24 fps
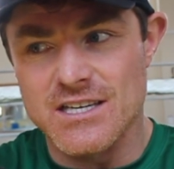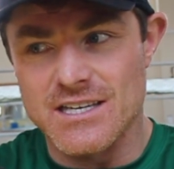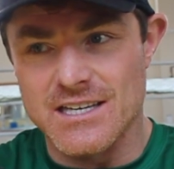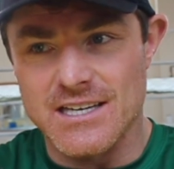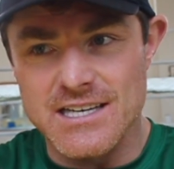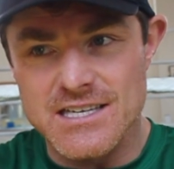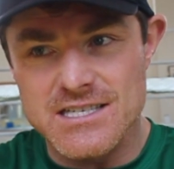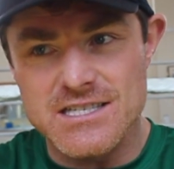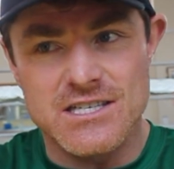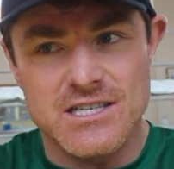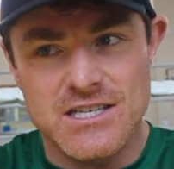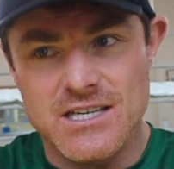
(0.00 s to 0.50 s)
He
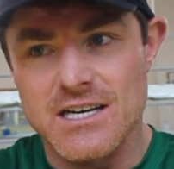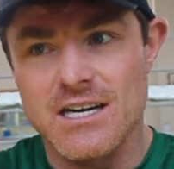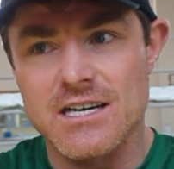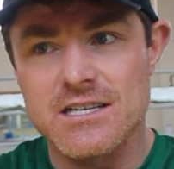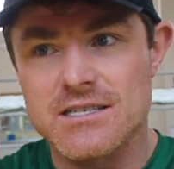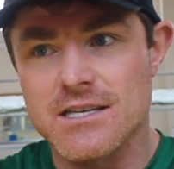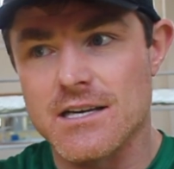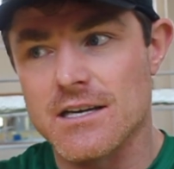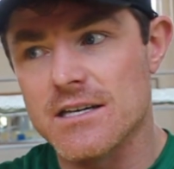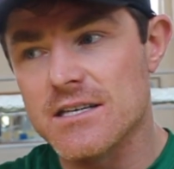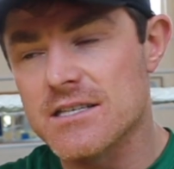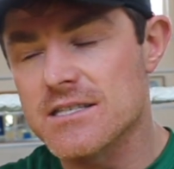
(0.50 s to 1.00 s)
needs to scratch
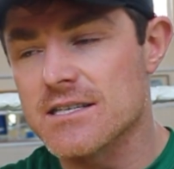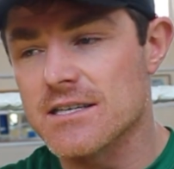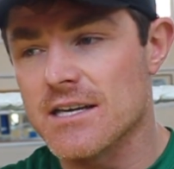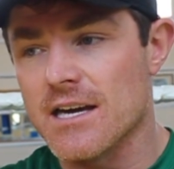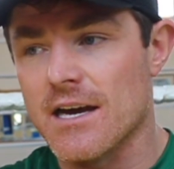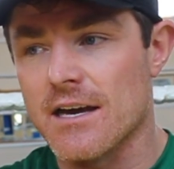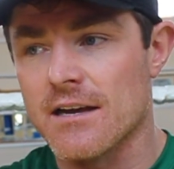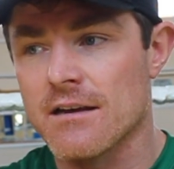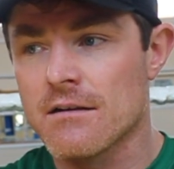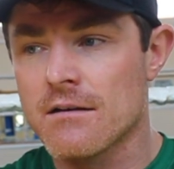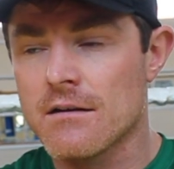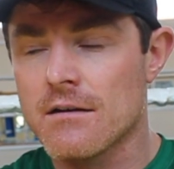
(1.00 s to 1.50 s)
that itch to
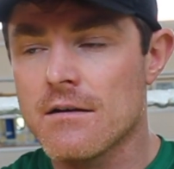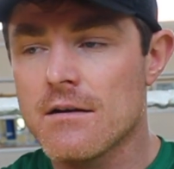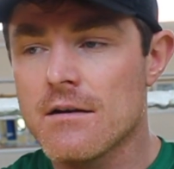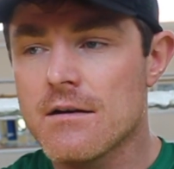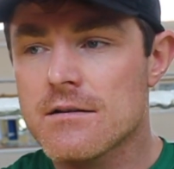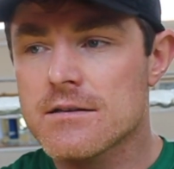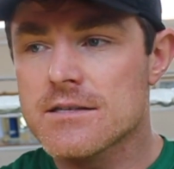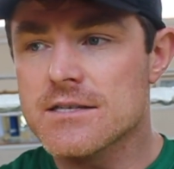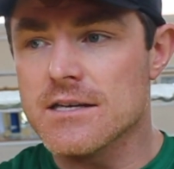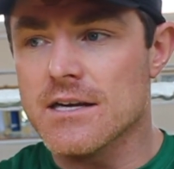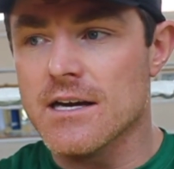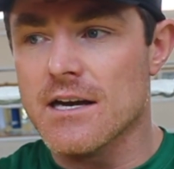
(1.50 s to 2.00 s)
get
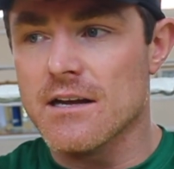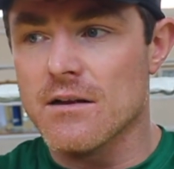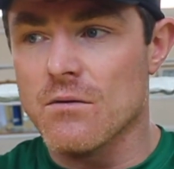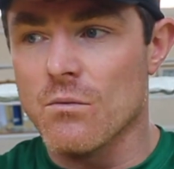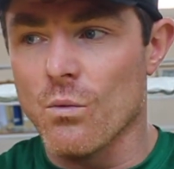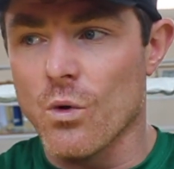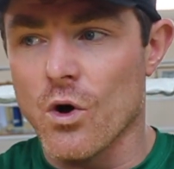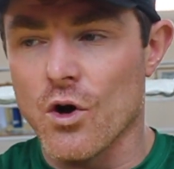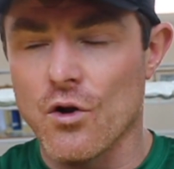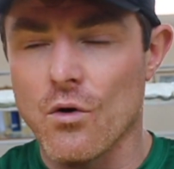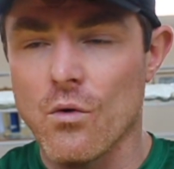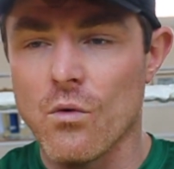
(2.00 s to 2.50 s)
to get
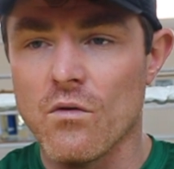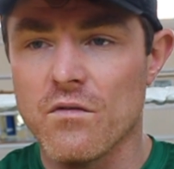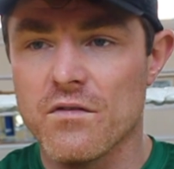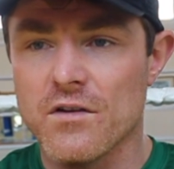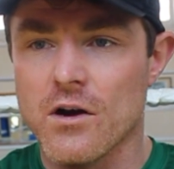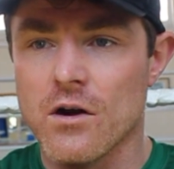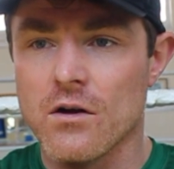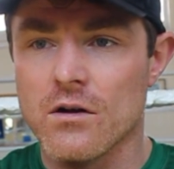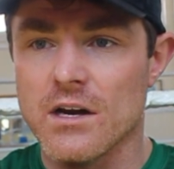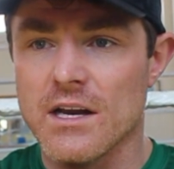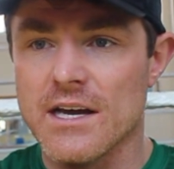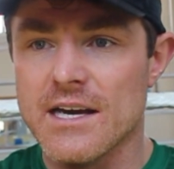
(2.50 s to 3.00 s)
one over
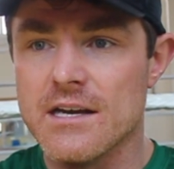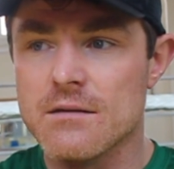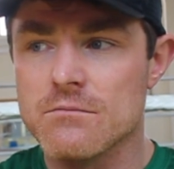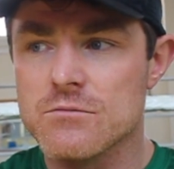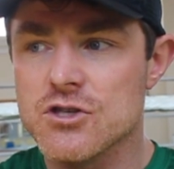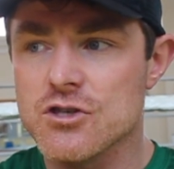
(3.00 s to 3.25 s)
on Liam.